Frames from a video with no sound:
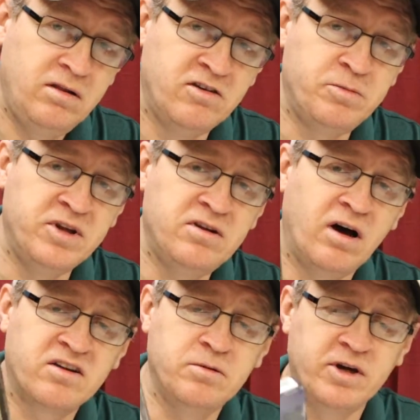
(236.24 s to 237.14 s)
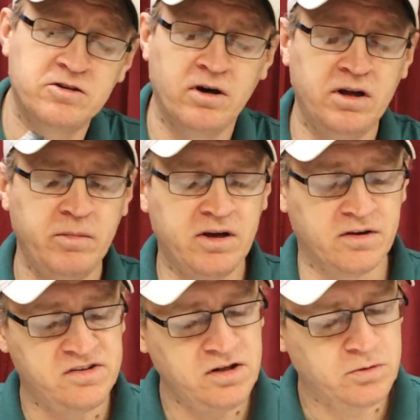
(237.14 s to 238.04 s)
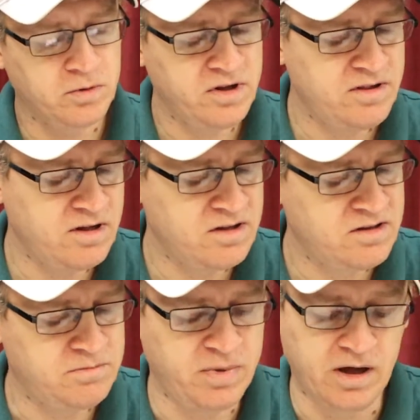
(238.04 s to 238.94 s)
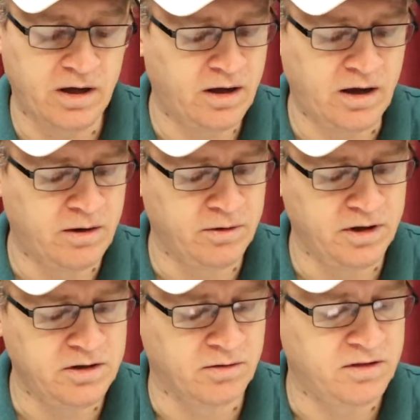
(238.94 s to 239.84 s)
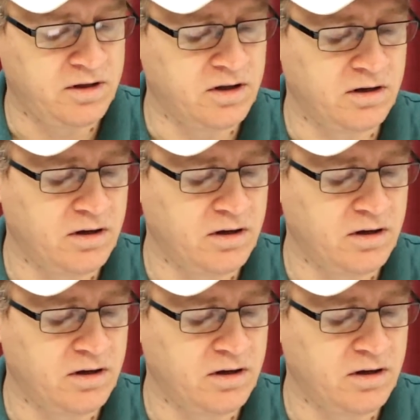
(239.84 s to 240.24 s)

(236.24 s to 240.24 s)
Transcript: There's been talks about trying to make a sequel to this, but I really don't think